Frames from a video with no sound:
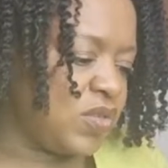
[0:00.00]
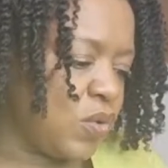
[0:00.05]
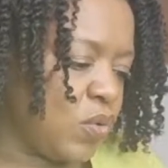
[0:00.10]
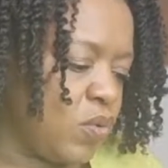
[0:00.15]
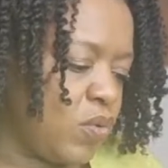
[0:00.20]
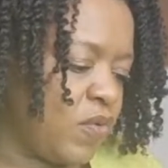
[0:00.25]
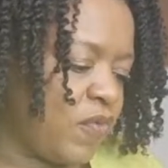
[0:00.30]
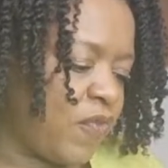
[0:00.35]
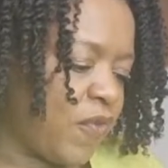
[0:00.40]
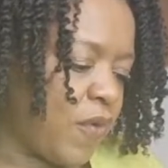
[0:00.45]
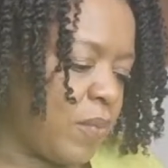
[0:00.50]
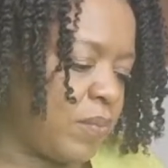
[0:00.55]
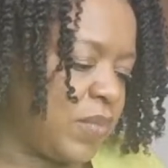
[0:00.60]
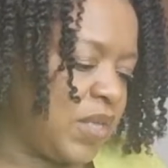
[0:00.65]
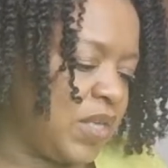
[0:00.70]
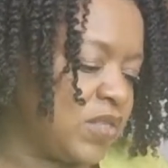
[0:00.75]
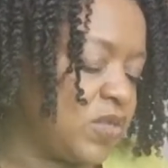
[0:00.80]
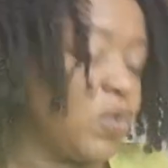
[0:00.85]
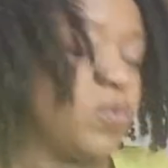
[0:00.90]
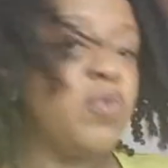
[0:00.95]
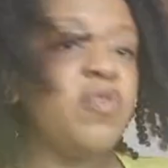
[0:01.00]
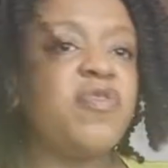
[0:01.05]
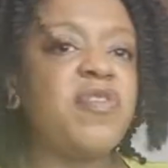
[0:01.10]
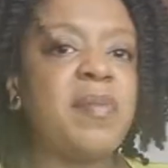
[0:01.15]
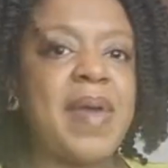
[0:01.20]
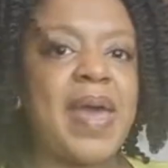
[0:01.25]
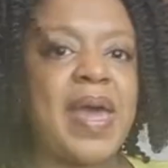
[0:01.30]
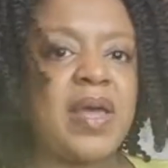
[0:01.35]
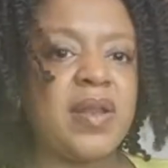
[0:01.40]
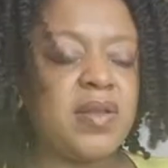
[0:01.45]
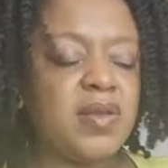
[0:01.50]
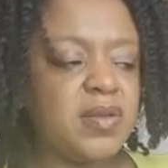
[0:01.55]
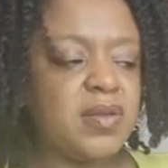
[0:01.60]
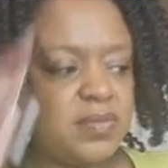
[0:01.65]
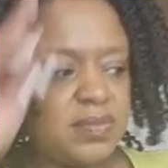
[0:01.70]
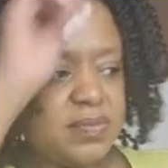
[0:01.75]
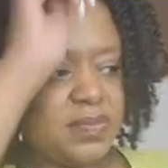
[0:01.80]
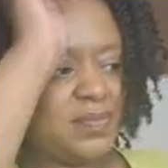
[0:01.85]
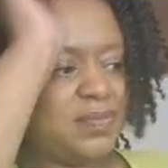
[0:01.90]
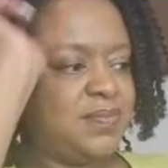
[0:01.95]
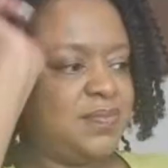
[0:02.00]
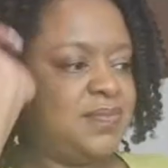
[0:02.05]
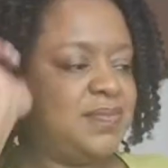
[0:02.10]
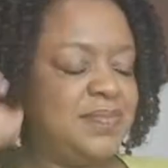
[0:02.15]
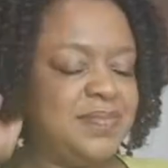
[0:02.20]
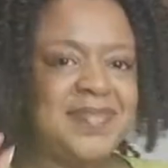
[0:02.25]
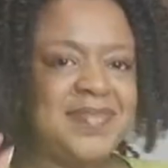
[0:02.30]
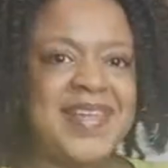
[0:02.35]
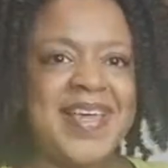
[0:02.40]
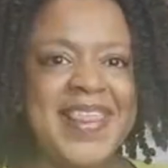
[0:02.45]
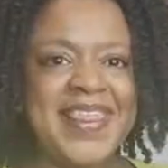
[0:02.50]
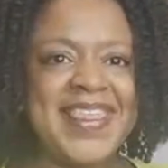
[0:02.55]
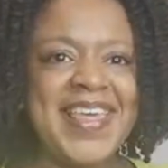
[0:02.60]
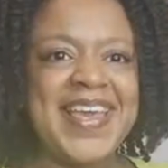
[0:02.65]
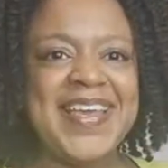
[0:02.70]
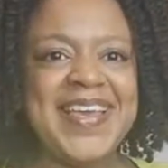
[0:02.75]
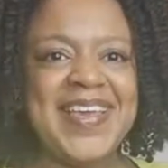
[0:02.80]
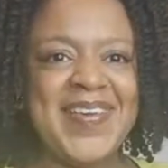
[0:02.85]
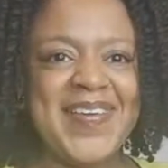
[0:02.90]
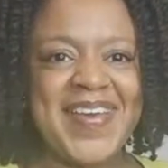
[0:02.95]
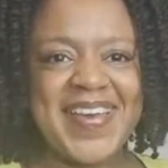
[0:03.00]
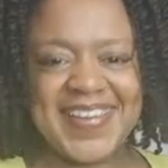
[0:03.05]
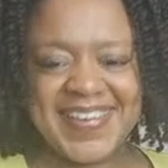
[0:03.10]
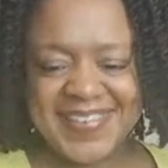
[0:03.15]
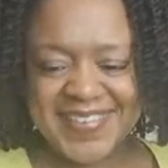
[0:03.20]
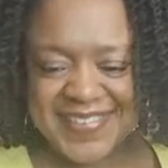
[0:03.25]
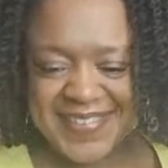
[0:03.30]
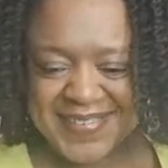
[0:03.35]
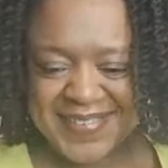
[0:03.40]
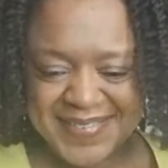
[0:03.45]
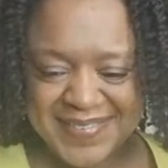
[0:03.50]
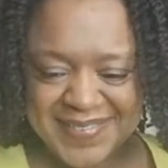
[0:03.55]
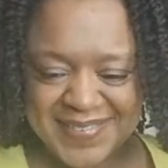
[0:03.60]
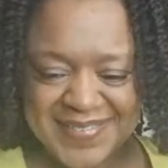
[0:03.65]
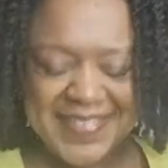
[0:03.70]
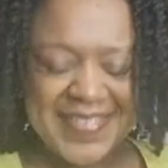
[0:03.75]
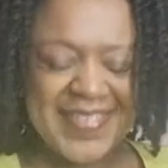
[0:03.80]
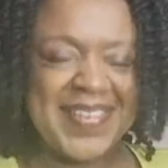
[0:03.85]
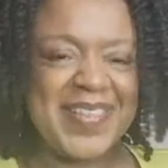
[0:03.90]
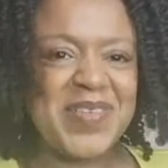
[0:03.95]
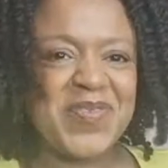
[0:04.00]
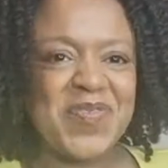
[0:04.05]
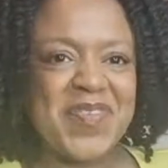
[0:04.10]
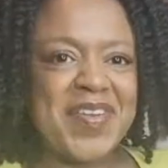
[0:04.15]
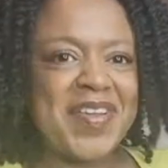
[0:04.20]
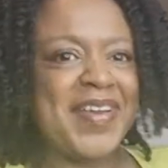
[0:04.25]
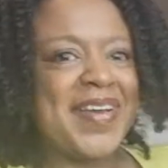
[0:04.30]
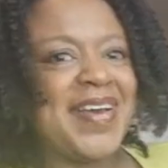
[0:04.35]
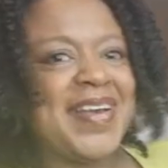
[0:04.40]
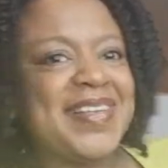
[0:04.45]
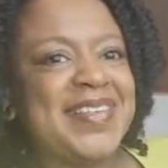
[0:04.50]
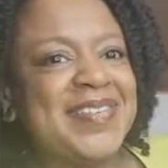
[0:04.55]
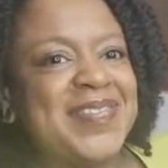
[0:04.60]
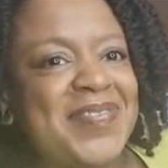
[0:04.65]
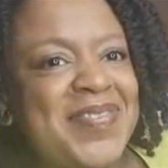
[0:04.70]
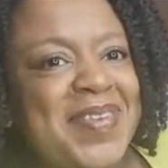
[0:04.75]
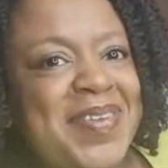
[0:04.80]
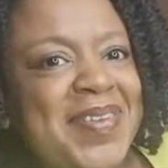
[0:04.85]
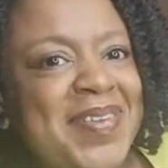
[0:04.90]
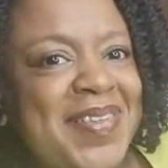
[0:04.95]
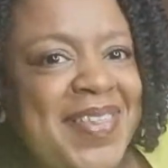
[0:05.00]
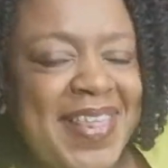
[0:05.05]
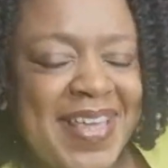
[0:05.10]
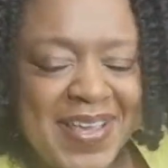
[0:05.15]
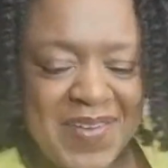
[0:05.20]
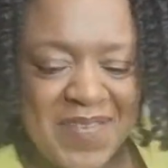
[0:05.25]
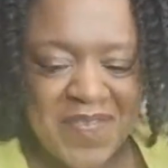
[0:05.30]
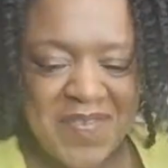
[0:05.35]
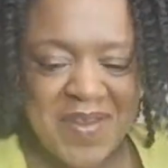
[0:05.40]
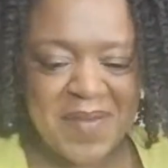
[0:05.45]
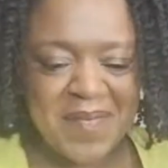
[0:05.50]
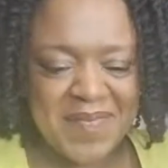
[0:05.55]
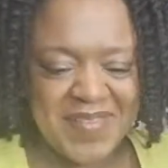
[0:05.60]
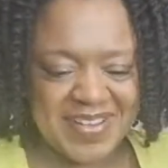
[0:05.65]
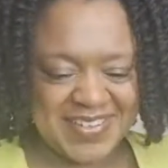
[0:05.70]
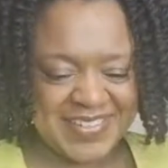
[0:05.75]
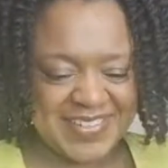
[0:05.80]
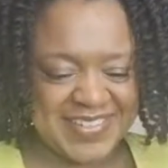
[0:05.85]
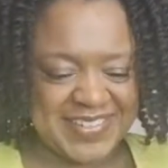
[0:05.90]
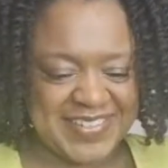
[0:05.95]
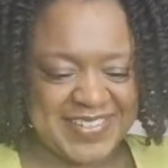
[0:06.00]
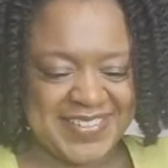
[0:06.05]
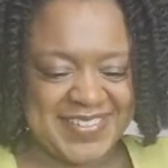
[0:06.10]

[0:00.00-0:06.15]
are all from these are all from Hannah. Thank you, Hannah. It's very kind of you. Thank you very much.